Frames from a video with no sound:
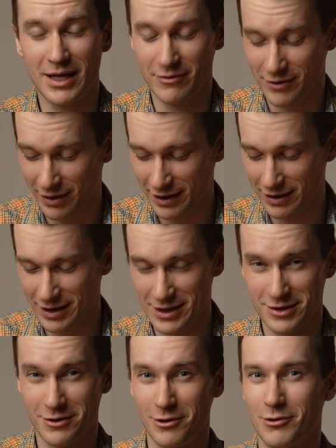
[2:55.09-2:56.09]
everything
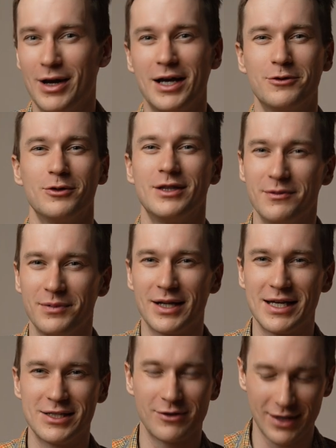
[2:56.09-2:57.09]
is alright with the
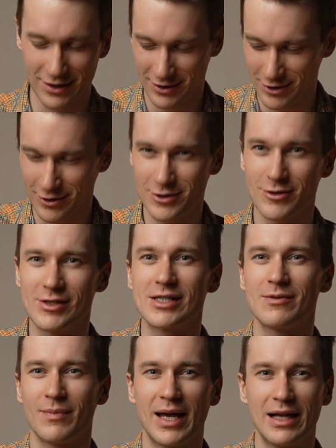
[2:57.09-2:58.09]
place. You can talk to a
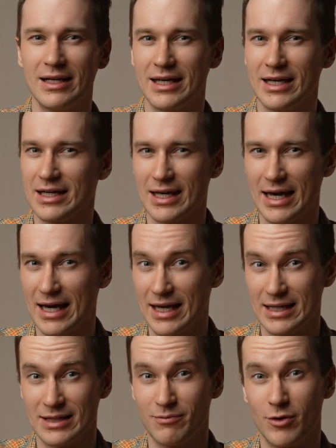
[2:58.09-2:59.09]
sommelier
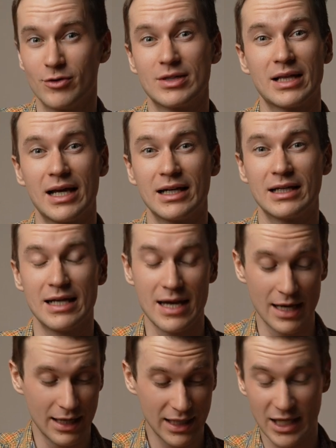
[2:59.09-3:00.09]
and most
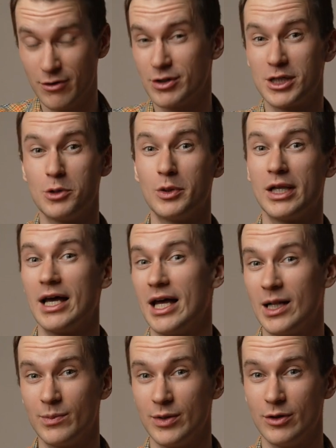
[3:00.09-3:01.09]
likely he or she will
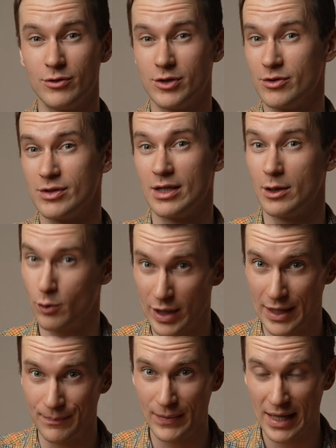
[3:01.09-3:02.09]
help you choosing the
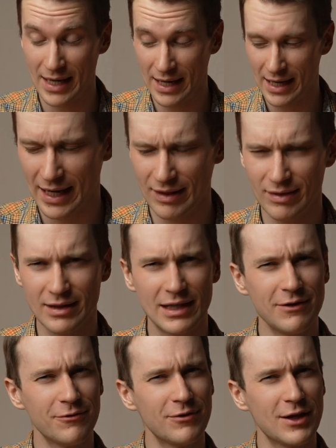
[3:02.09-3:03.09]
wine. And
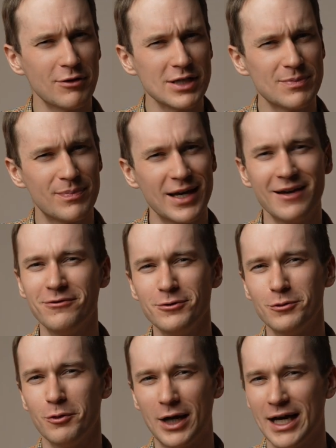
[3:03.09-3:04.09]
if there is
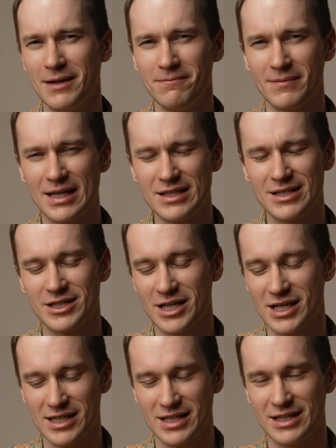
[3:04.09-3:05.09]
Barefoot wine, it's
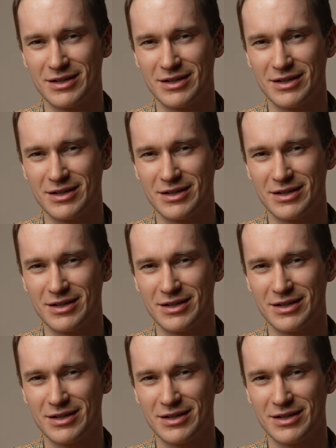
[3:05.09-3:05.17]
just